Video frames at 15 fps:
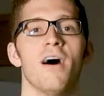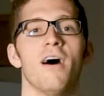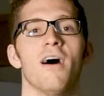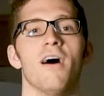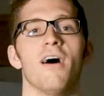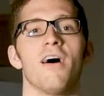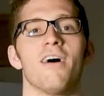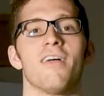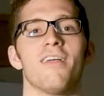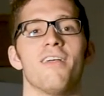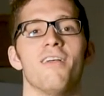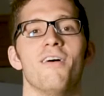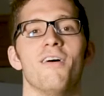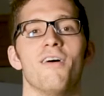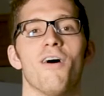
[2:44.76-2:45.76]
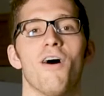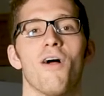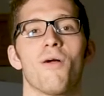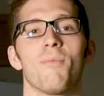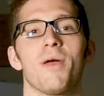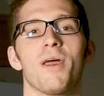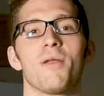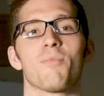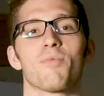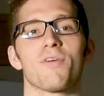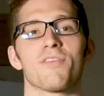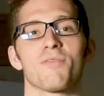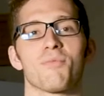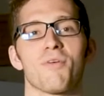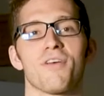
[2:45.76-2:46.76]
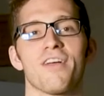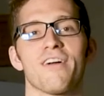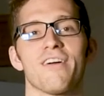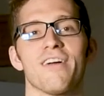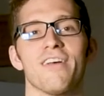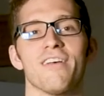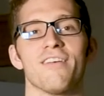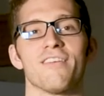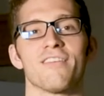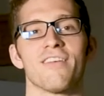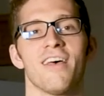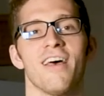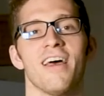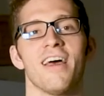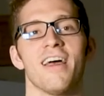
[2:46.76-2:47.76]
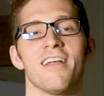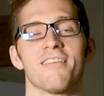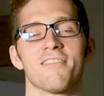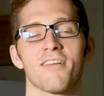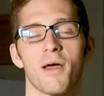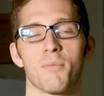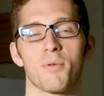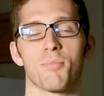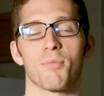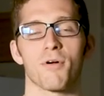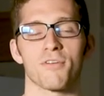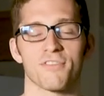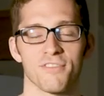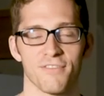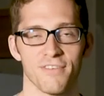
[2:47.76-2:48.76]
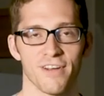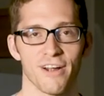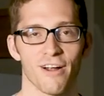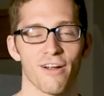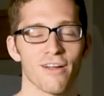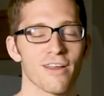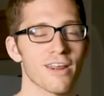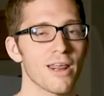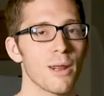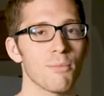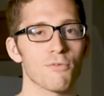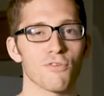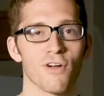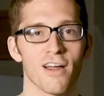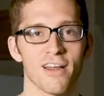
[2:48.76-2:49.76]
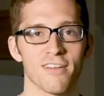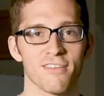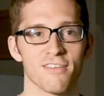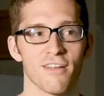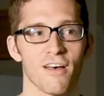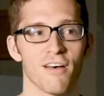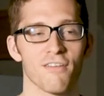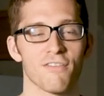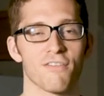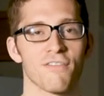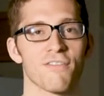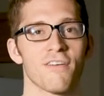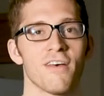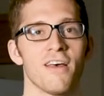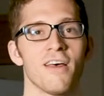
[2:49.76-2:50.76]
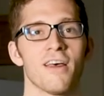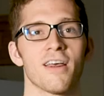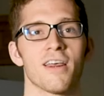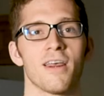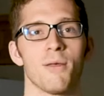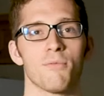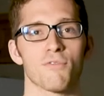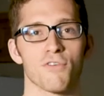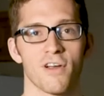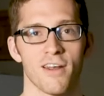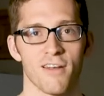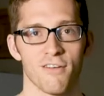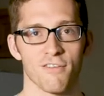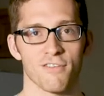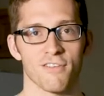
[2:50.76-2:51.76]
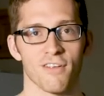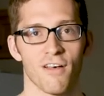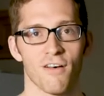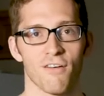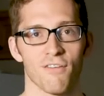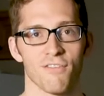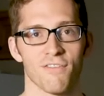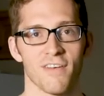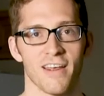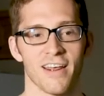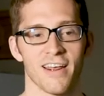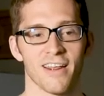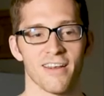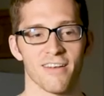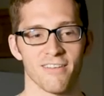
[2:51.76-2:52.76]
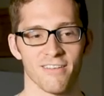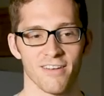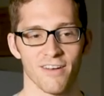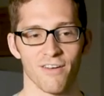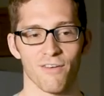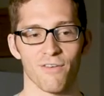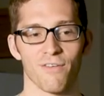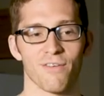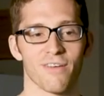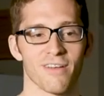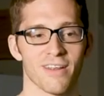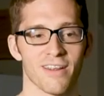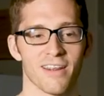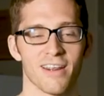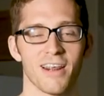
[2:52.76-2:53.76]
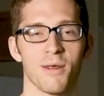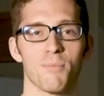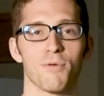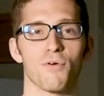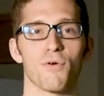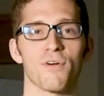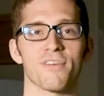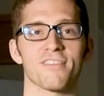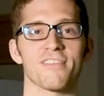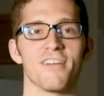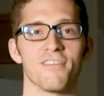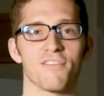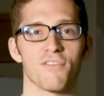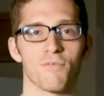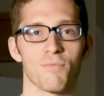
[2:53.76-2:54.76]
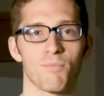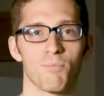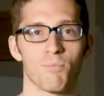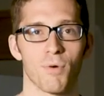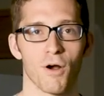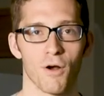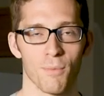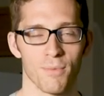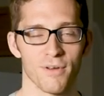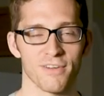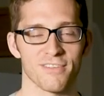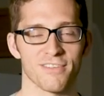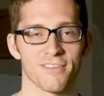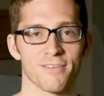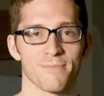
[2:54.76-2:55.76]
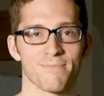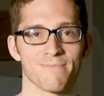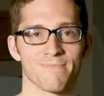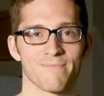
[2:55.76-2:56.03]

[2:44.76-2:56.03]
our main principle here is it's time to persevere. Keep trying stuff, keep training yourself, and, you know, keep your sense of purpose.